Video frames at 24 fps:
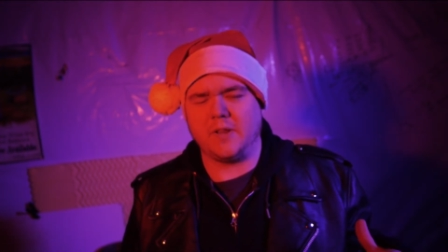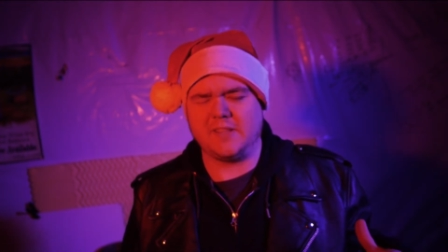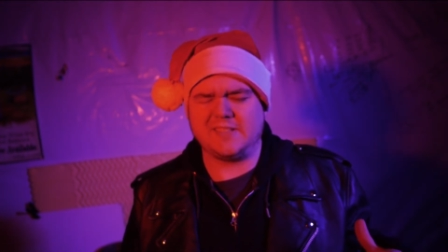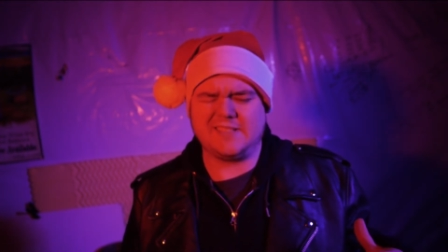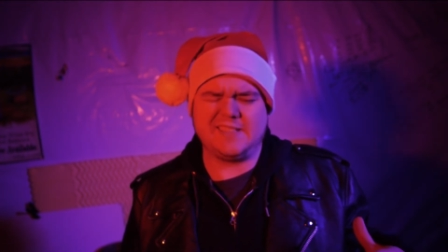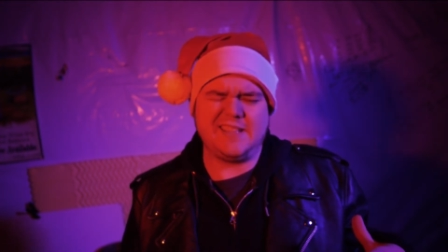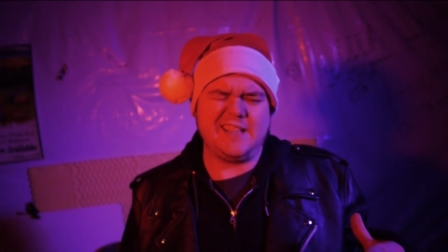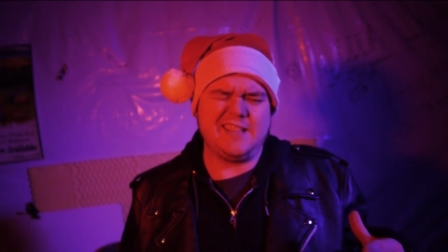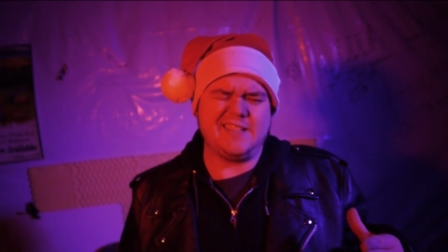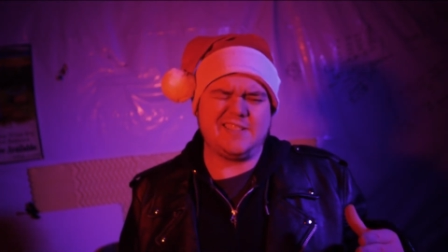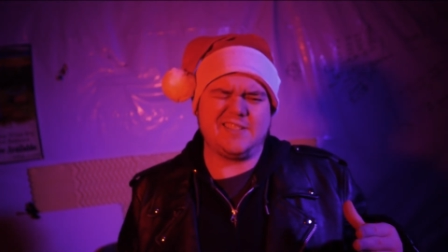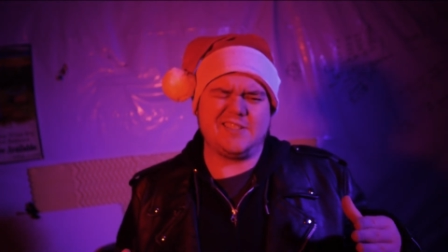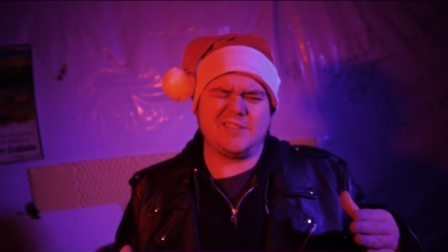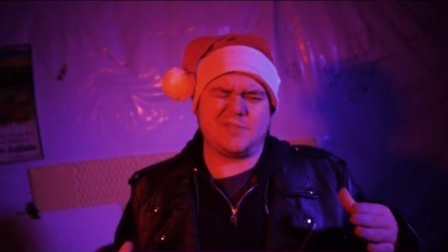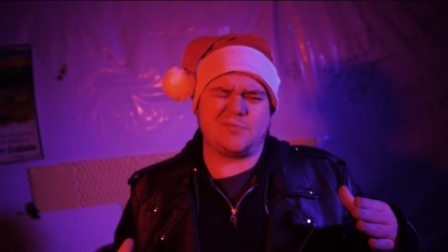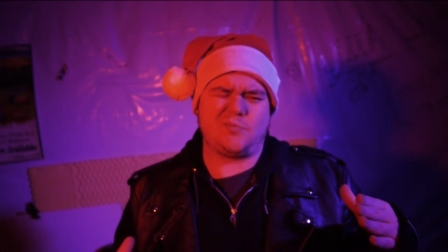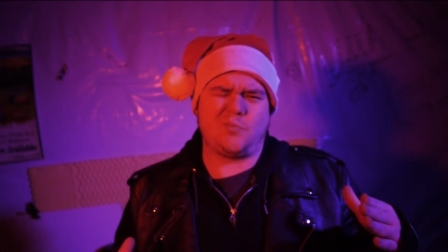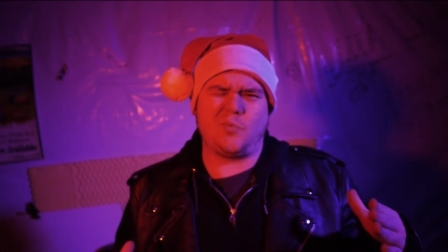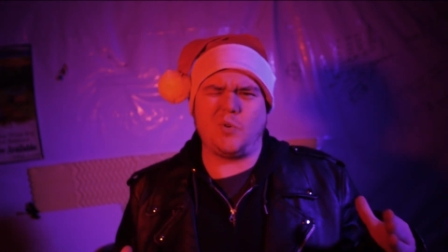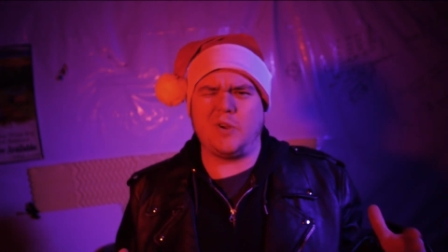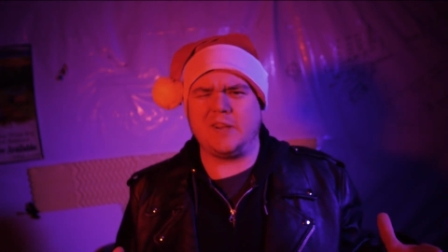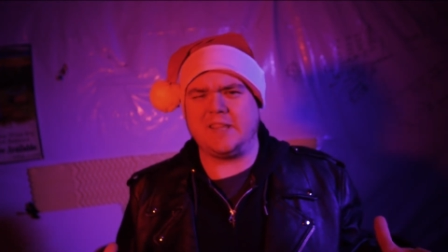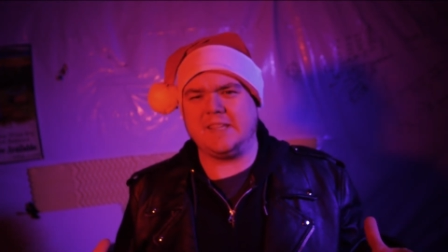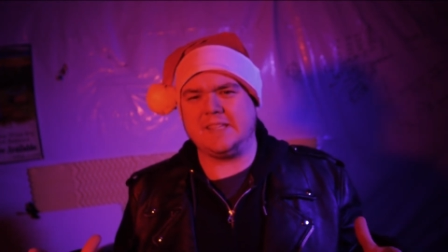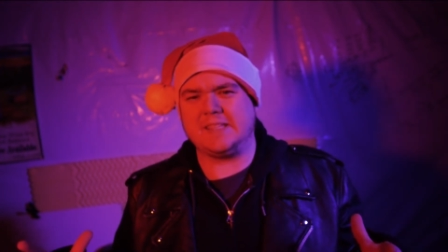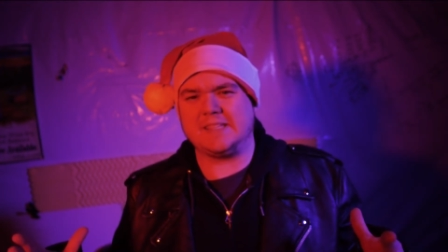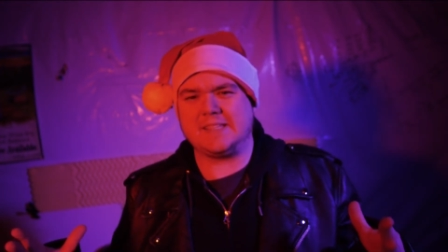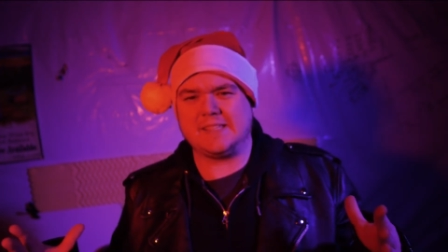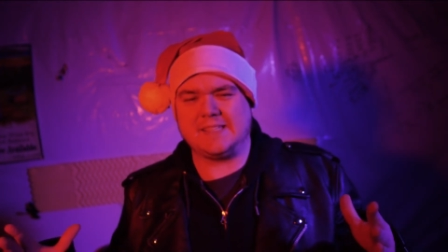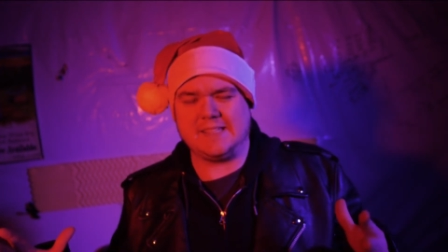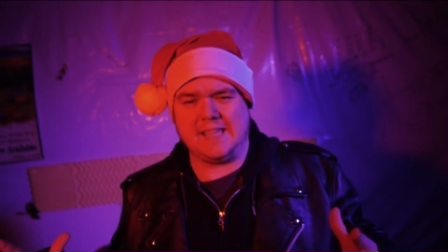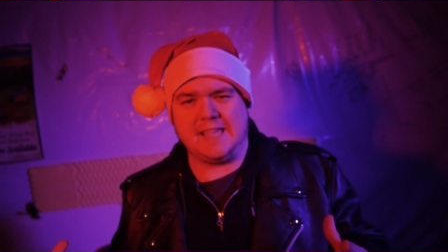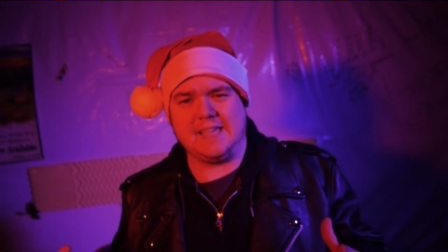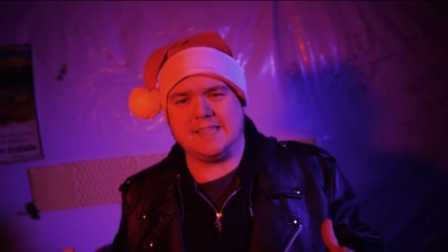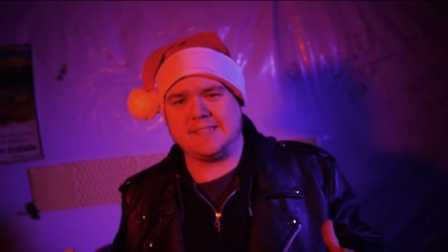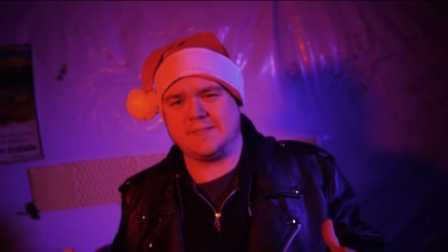It's not just what he
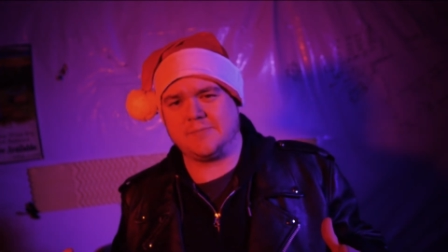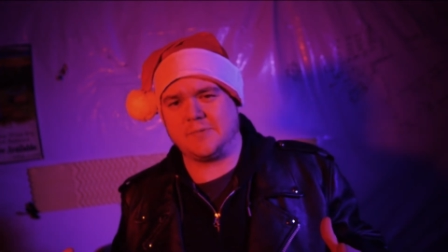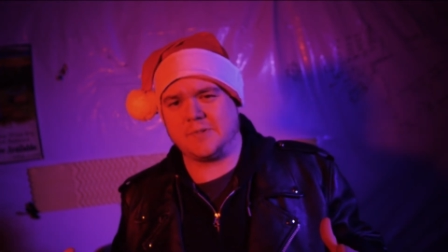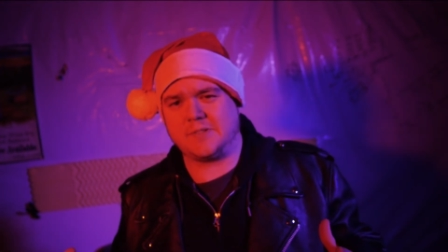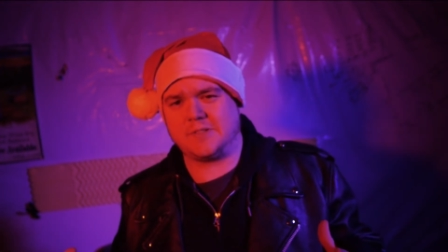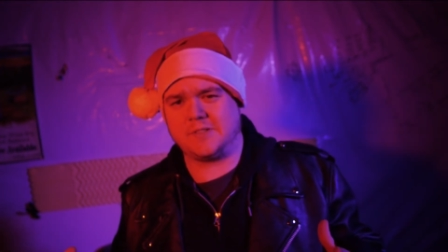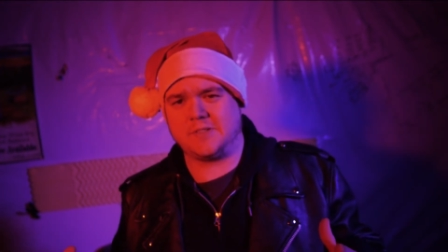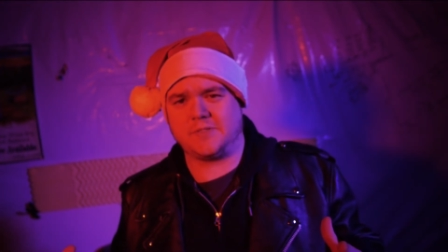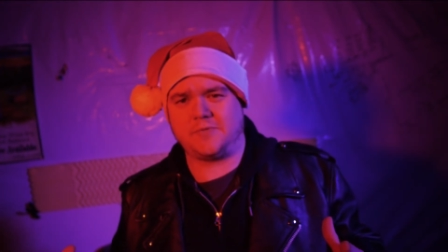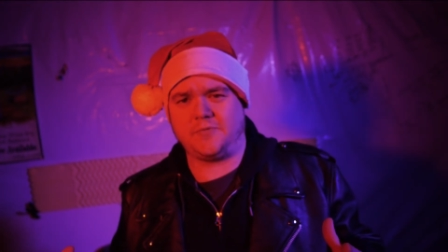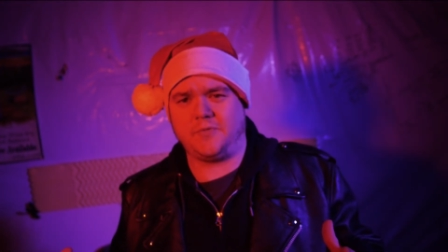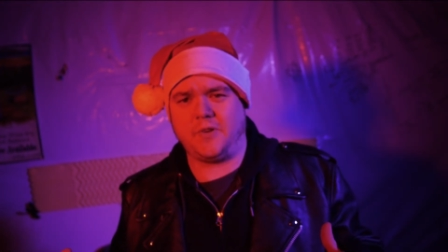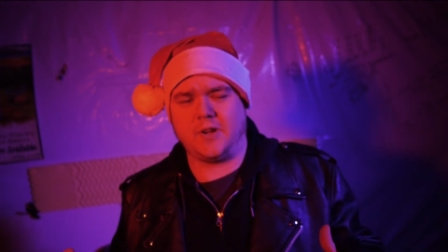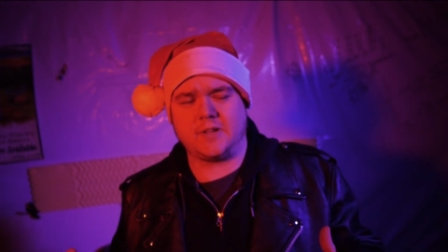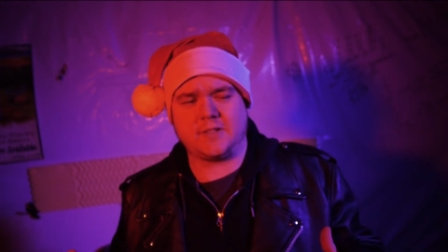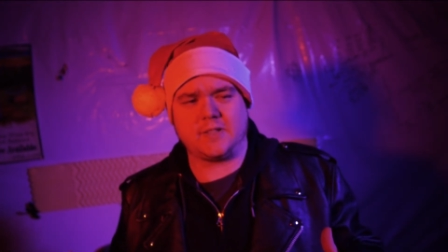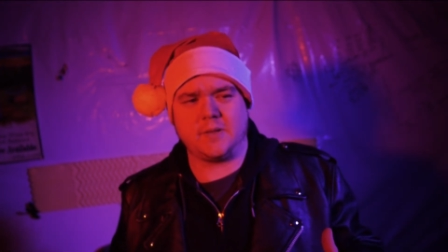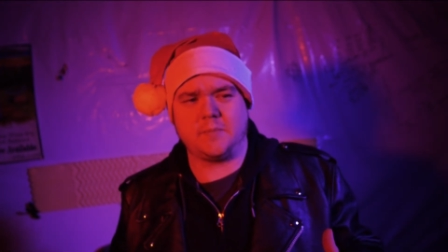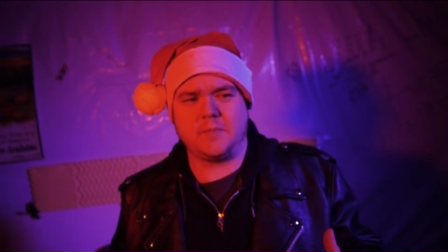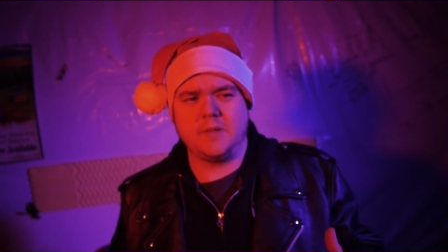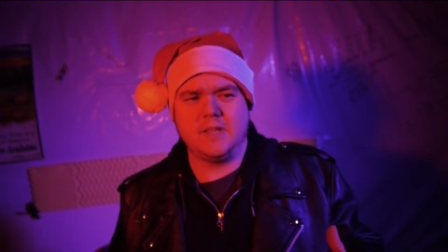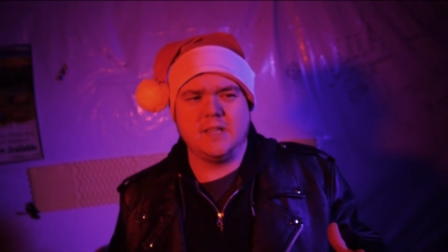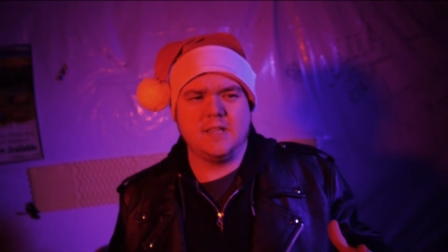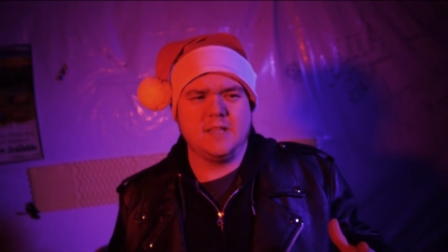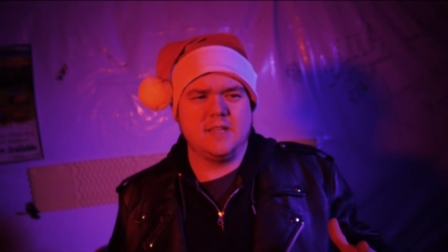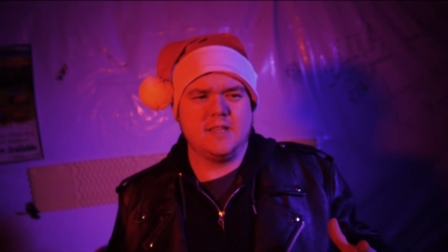says, which is fucked up.